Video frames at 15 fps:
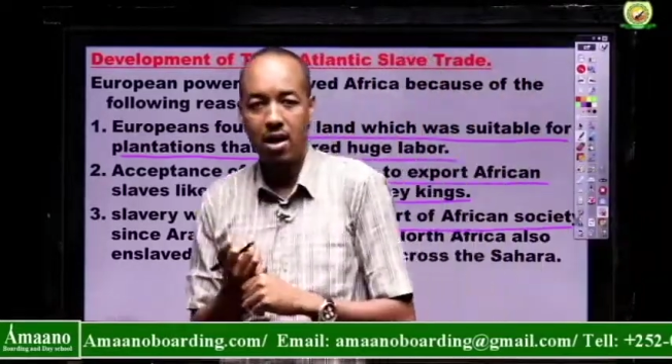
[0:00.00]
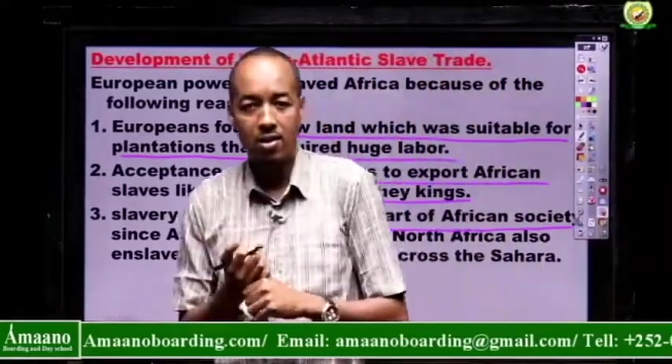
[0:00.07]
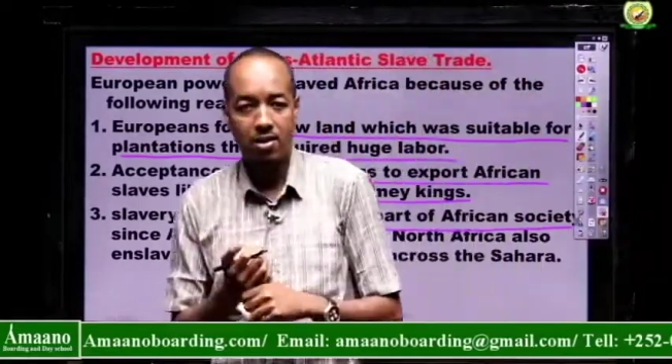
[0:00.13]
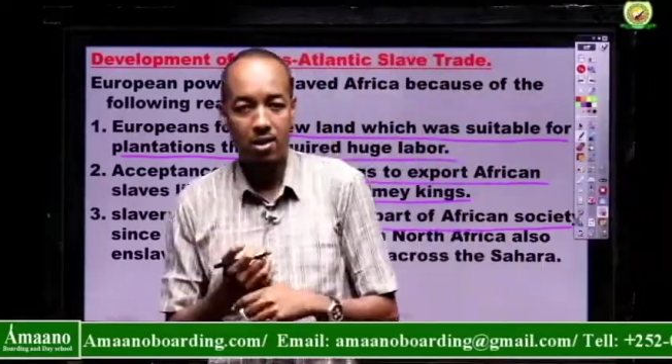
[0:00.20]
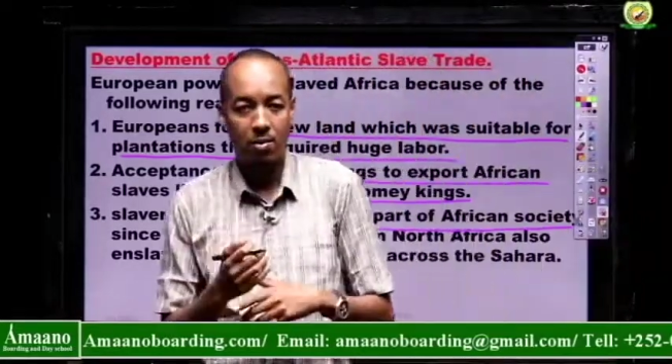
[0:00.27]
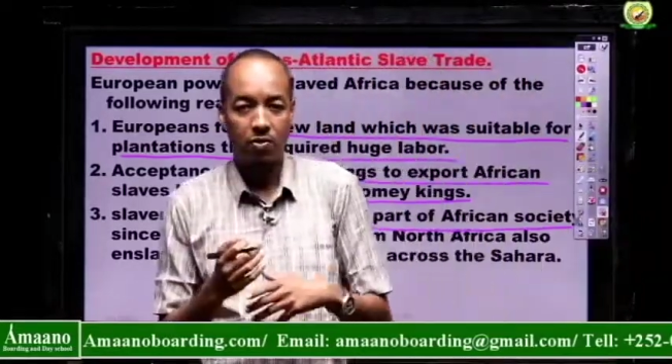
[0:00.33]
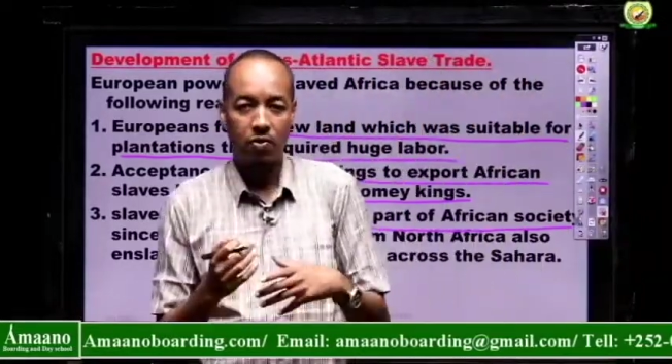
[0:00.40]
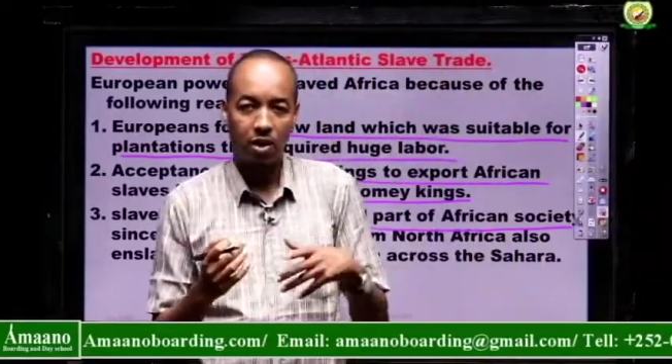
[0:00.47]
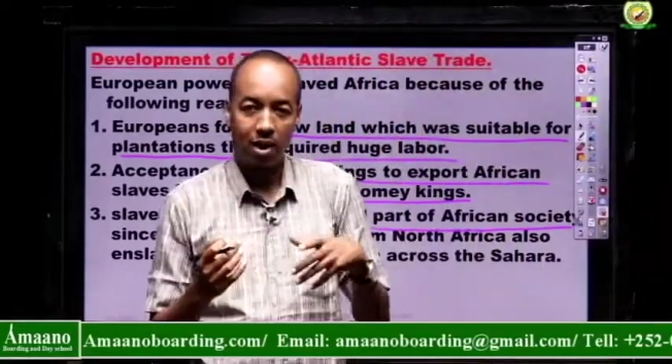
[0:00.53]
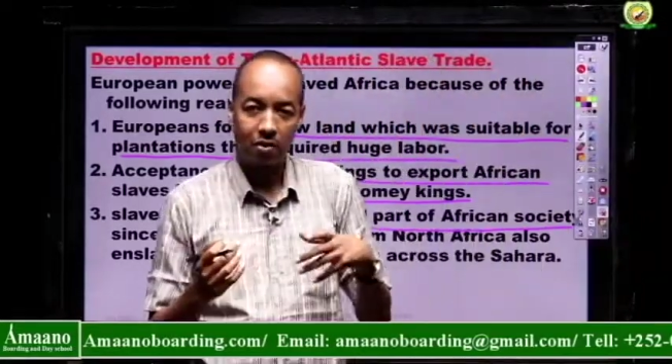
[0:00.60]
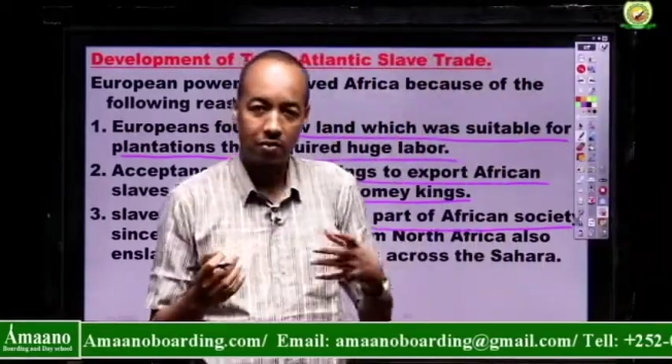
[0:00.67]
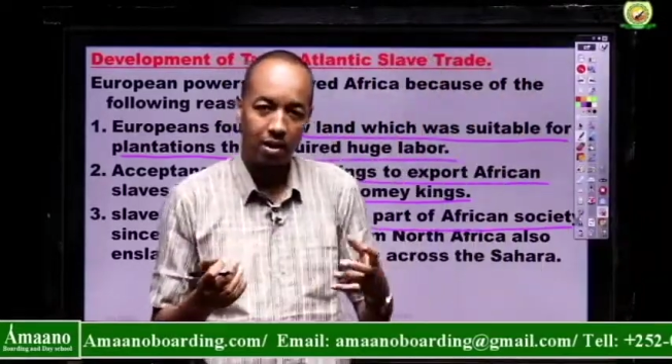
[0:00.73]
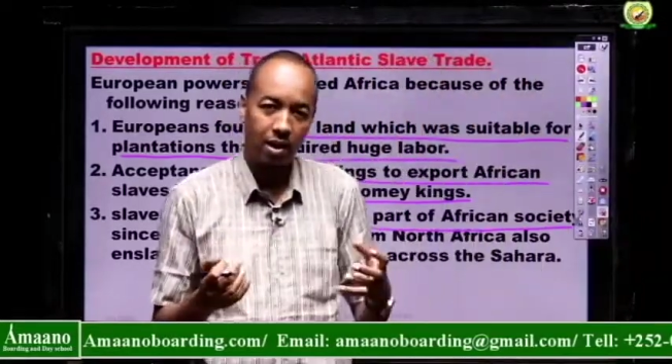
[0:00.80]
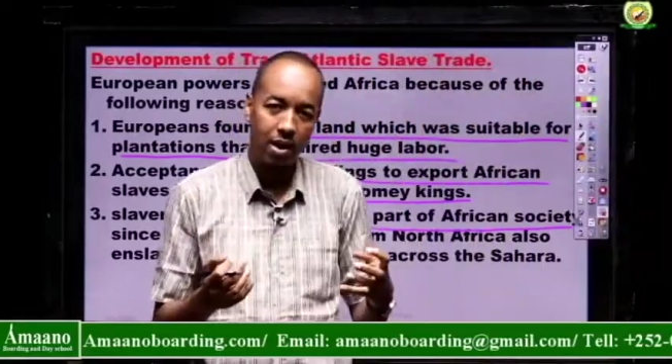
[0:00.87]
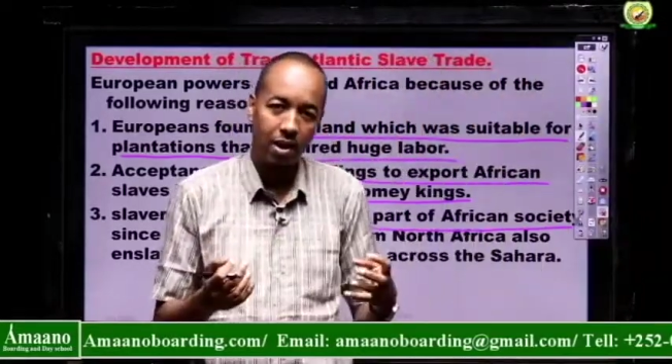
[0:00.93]
some of the
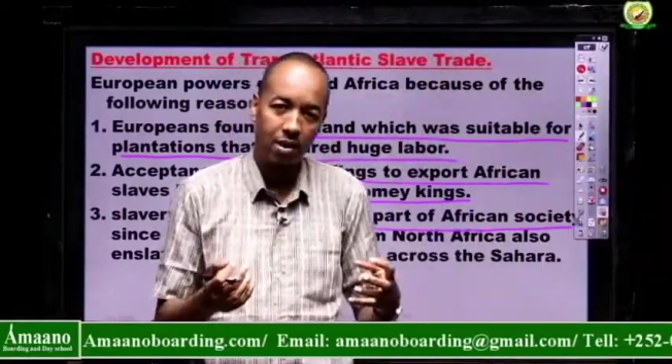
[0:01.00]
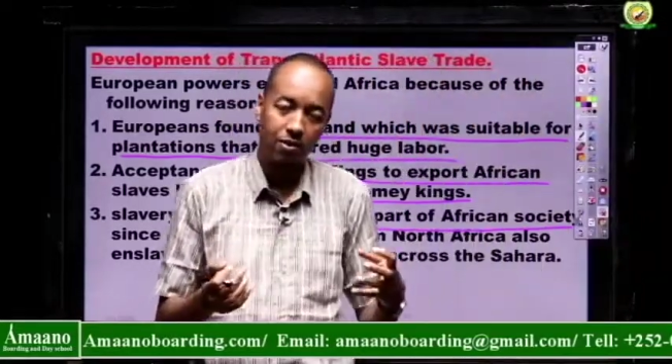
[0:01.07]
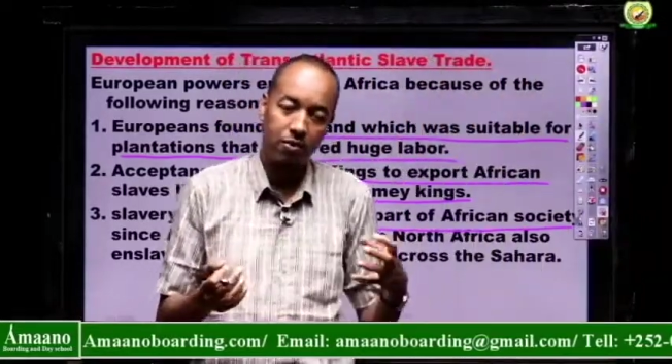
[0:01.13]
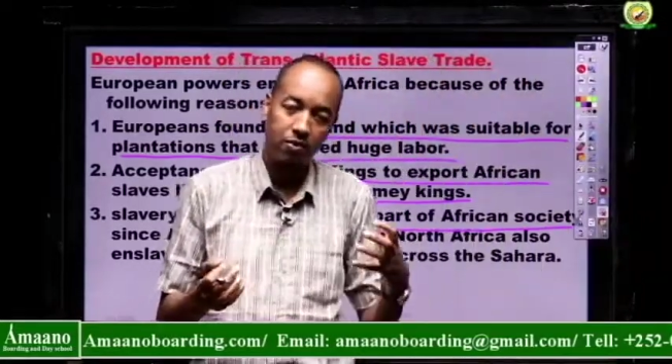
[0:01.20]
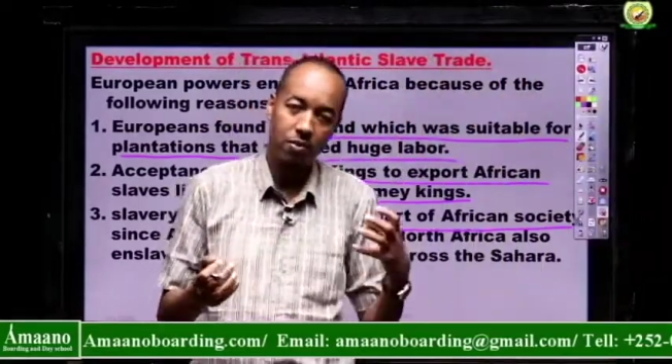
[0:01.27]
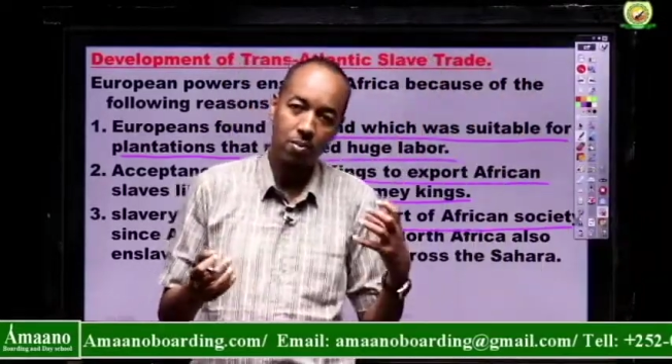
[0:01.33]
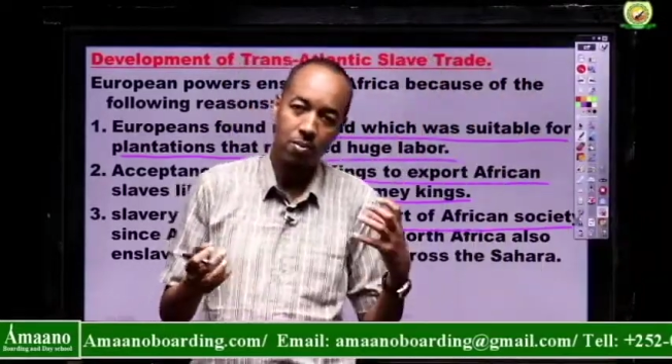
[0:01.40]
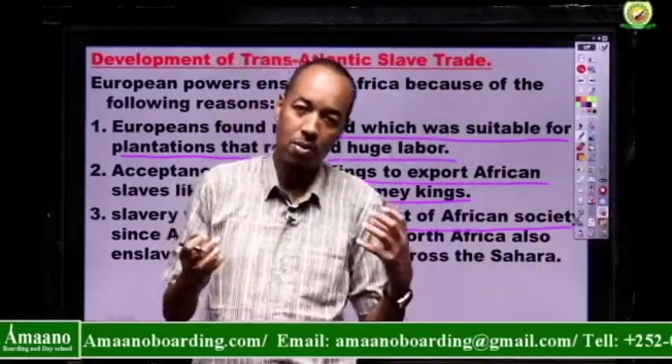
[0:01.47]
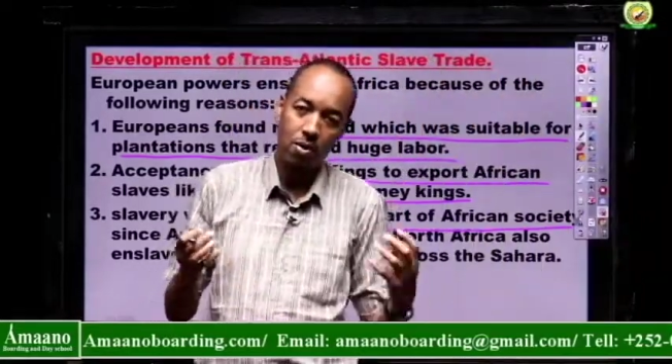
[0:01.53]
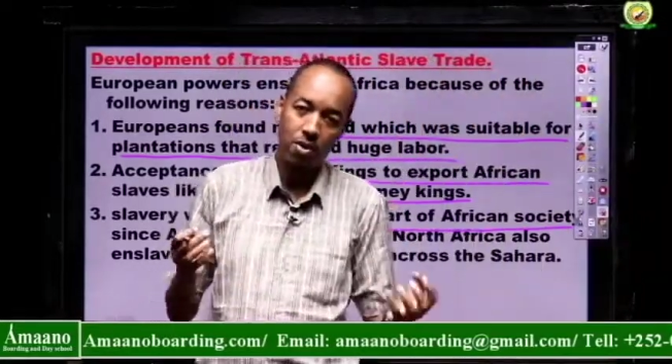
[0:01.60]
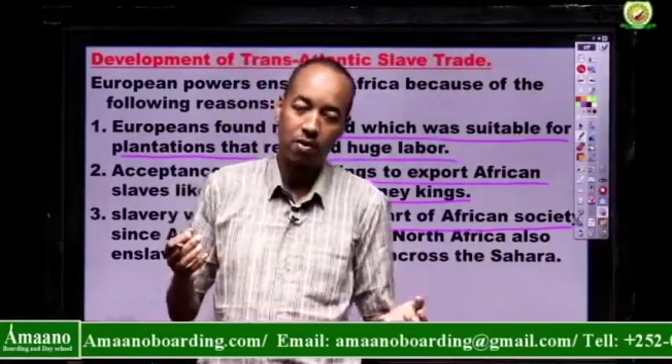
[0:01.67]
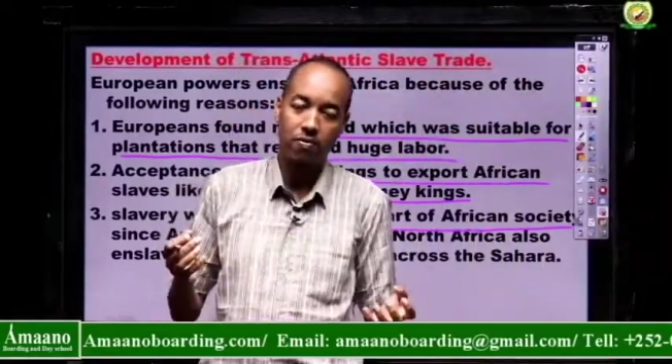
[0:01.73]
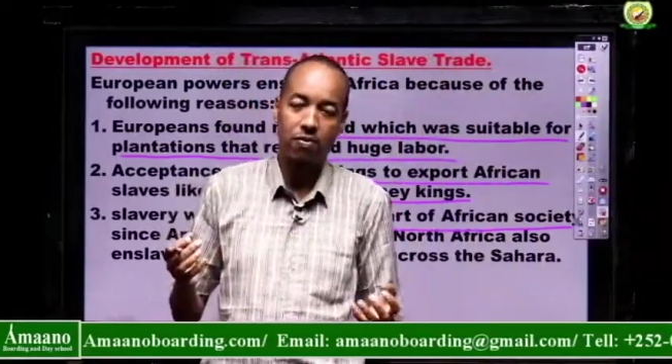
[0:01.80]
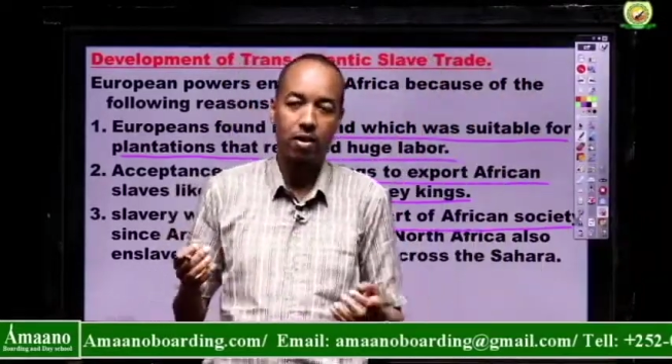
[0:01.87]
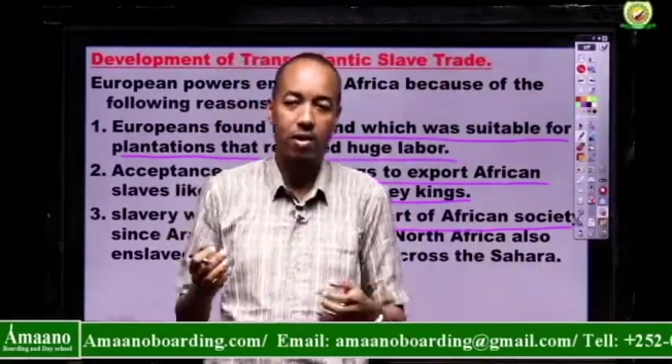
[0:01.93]
Africans from North
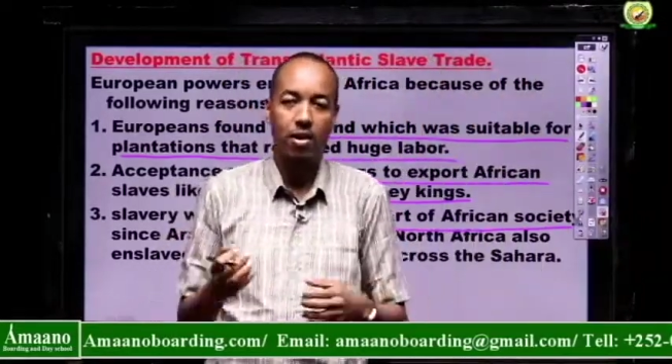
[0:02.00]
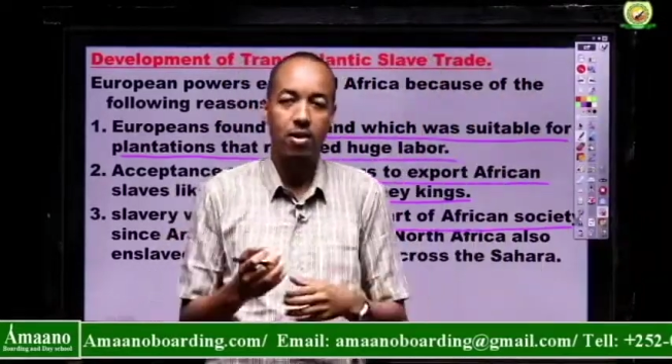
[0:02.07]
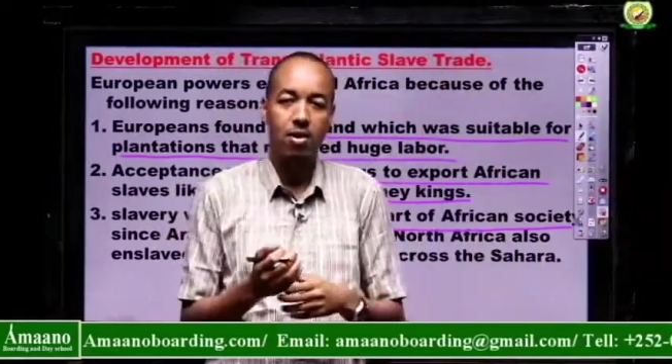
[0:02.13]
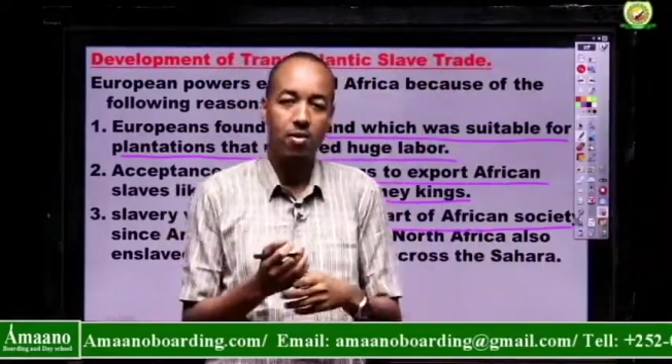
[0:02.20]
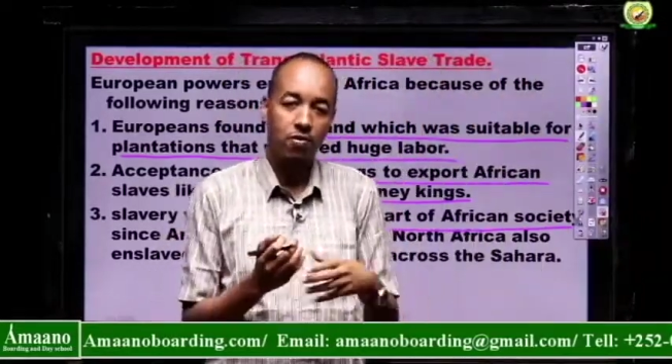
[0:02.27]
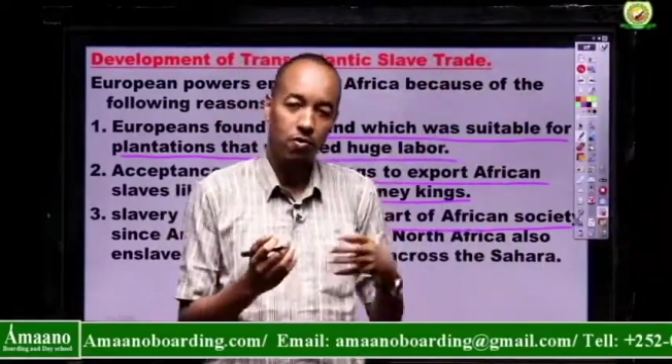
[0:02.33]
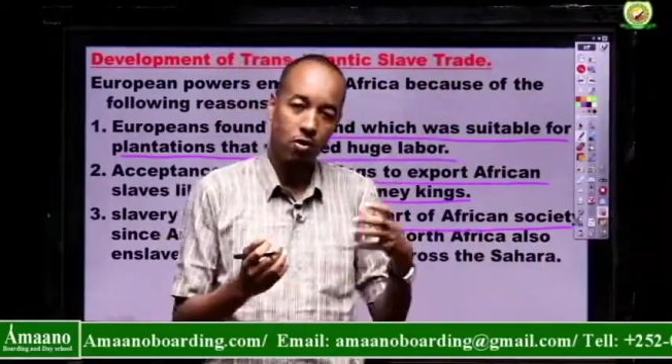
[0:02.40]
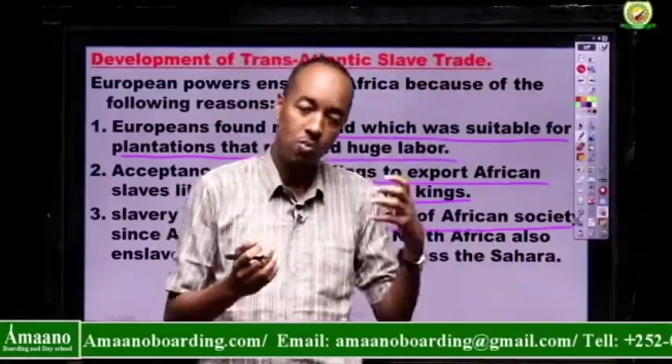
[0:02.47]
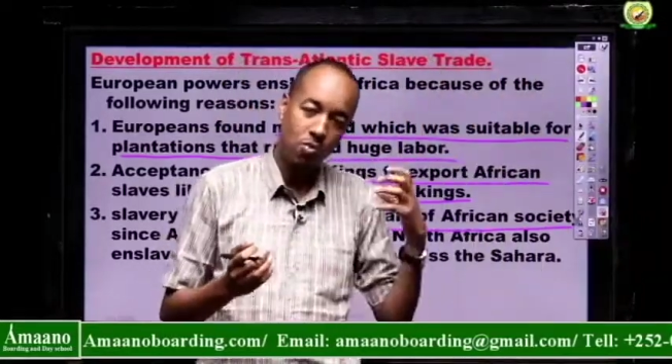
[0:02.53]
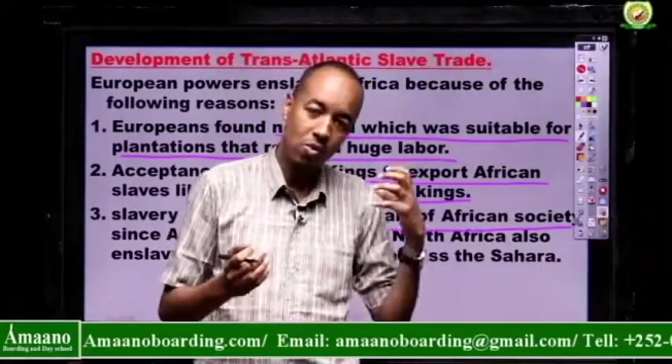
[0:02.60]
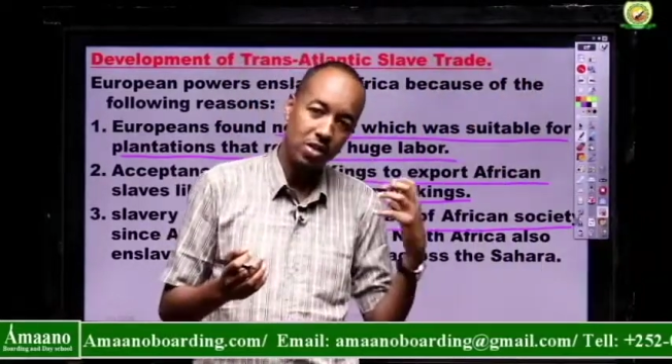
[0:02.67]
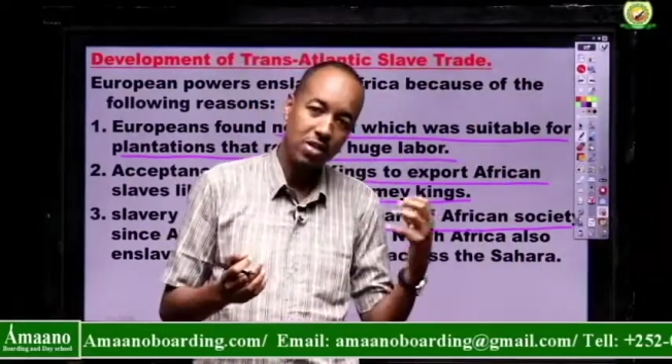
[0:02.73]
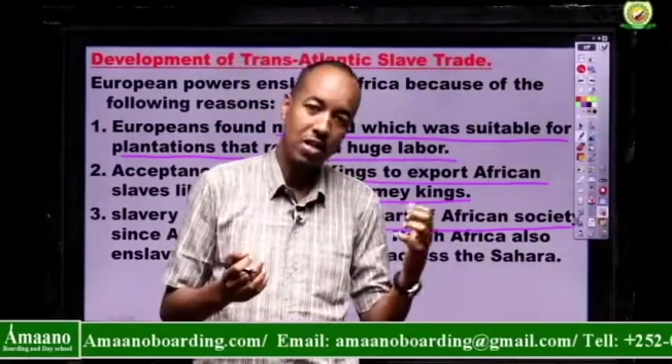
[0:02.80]
Africa, from West